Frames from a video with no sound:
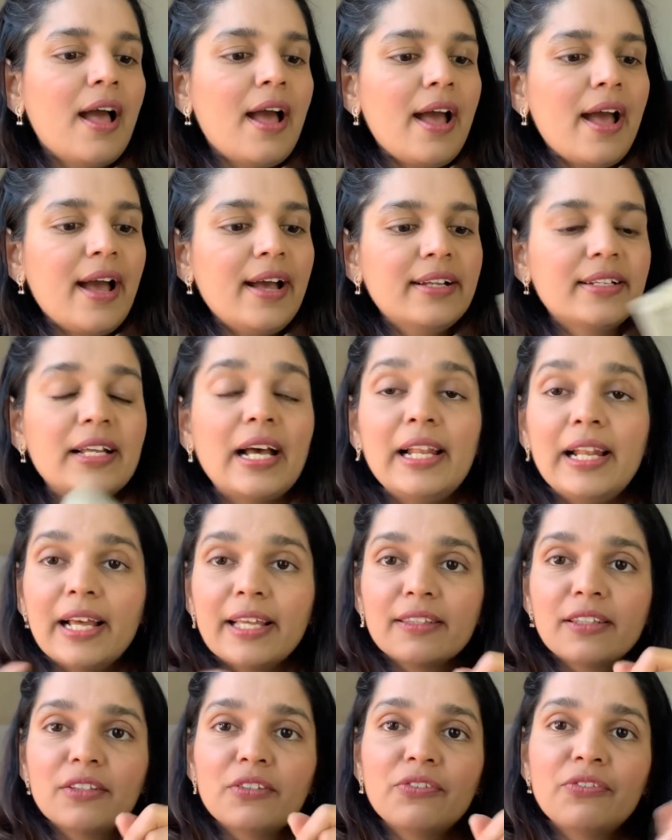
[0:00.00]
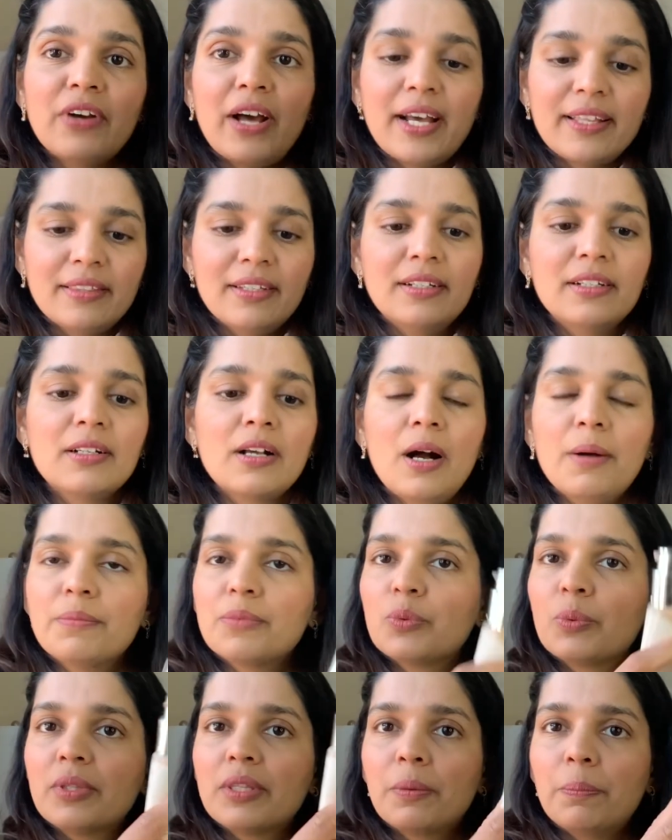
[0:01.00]
and I like the fact that it
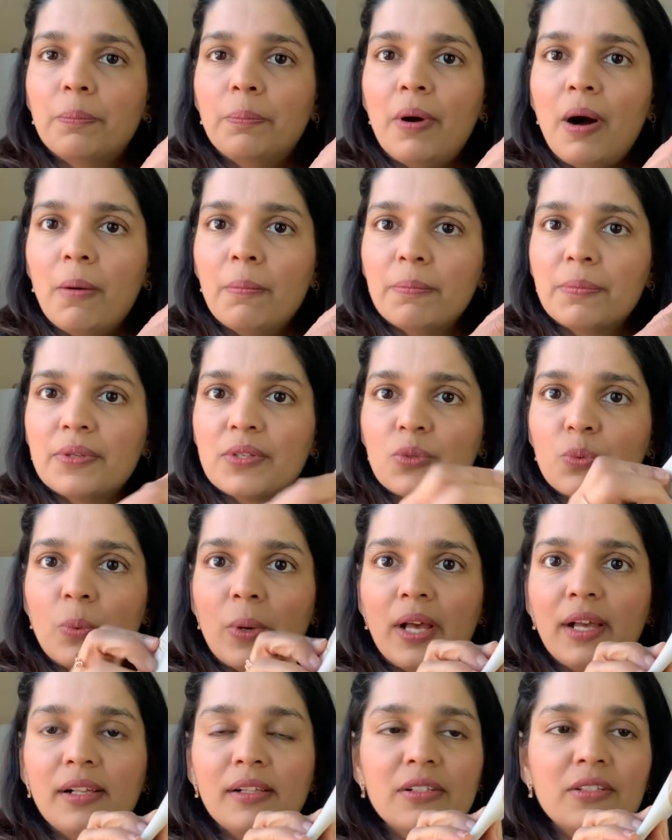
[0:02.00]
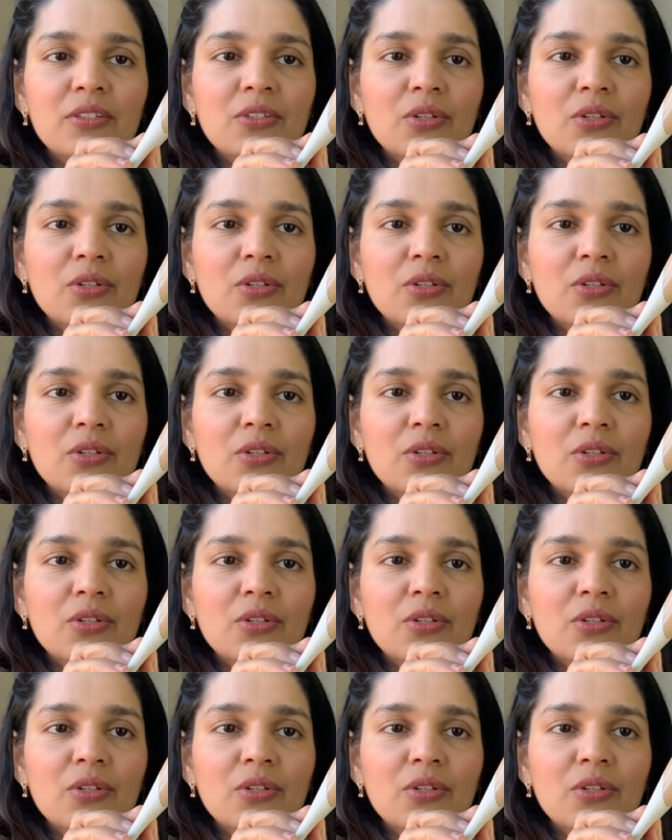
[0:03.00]
comes with a pump as well,